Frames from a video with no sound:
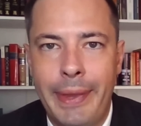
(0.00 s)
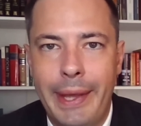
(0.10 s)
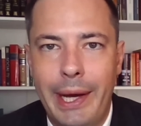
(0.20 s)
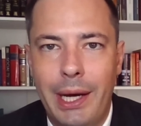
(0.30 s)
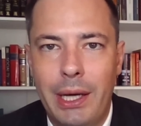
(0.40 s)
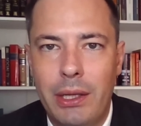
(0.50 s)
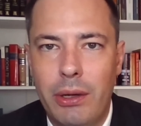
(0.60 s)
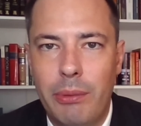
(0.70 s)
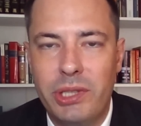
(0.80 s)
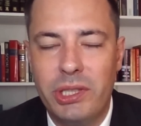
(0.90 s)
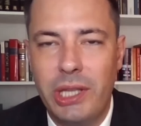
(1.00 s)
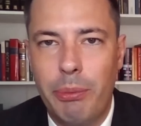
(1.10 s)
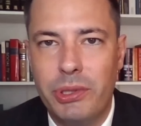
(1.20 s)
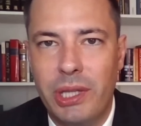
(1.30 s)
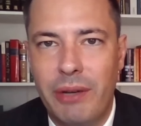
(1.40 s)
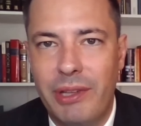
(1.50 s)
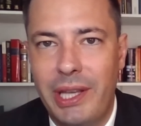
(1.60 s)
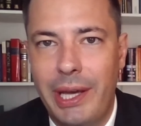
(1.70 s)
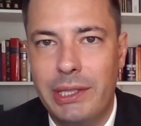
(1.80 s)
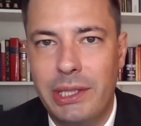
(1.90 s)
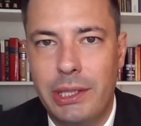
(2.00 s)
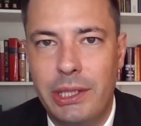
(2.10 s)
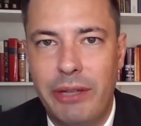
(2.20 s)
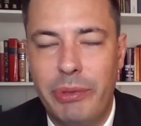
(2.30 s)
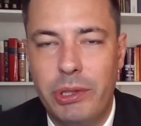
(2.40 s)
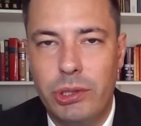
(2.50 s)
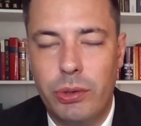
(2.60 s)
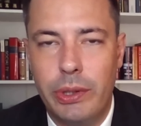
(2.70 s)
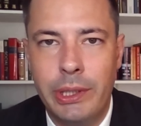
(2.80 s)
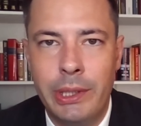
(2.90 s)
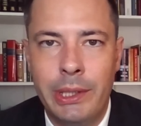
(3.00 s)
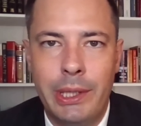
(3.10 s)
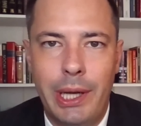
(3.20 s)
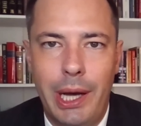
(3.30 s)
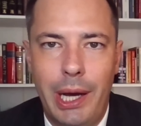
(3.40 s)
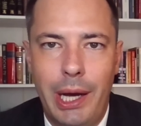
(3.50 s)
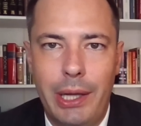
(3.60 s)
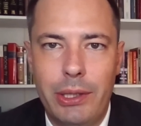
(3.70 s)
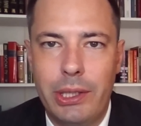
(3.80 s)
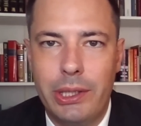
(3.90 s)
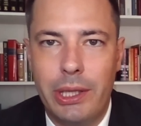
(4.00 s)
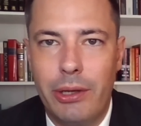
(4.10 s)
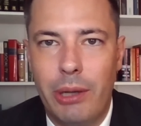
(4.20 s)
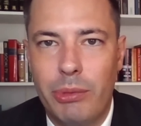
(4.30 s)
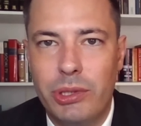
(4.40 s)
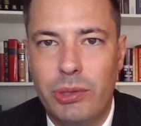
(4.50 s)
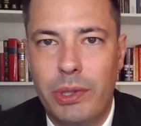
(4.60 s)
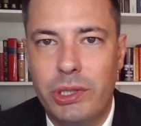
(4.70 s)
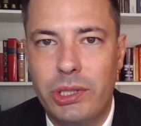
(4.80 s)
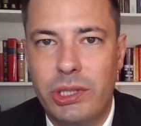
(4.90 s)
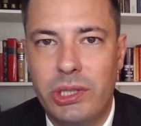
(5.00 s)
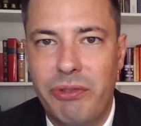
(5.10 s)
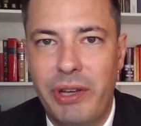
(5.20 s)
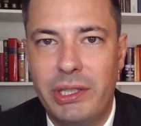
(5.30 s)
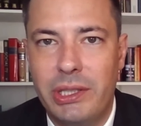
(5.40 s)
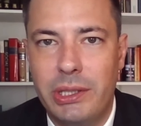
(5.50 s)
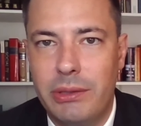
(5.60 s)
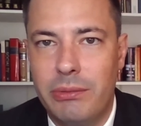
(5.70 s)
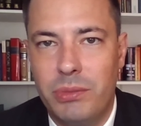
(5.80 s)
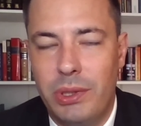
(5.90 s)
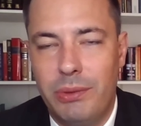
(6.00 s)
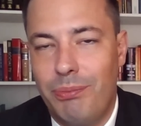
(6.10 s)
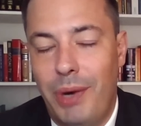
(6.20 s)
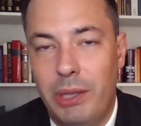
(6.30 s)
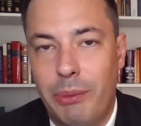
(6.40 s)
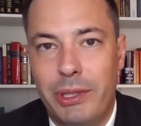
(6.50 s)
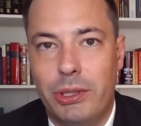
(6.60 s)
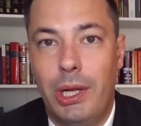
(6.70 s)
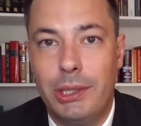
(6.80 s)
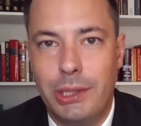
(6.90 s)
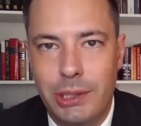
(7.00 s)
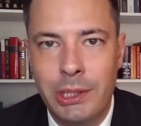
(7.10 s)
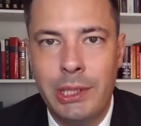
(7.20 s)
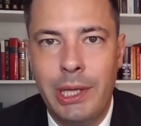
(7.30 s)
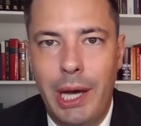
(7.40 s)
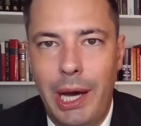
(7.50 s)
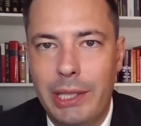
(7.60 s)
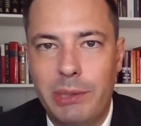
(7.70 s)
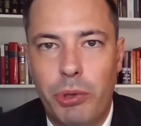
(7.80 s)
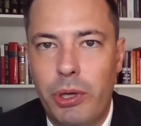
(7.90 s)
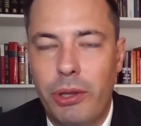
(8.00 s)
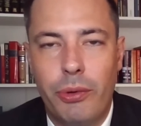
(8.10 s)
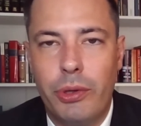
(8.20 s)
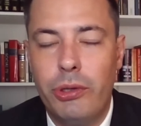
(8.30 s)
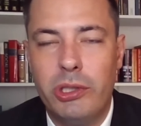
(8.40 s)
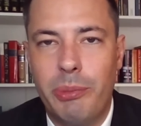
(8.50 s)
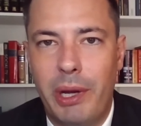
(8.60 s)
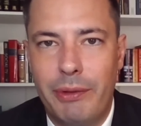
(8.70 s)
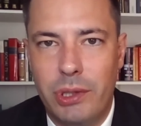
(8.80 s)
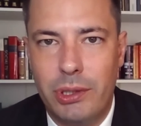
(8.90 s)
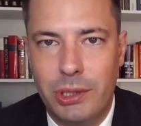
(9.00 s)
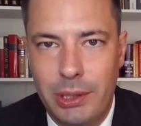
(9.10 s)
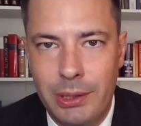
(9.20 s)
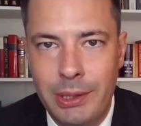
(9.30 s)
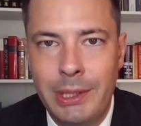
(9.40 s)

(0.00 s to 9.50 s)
68% of the tanks sent in have been destroyed. Look at the other numbers. Russia is just facing monumental losses. It's burning through a huge amount of its arsenal.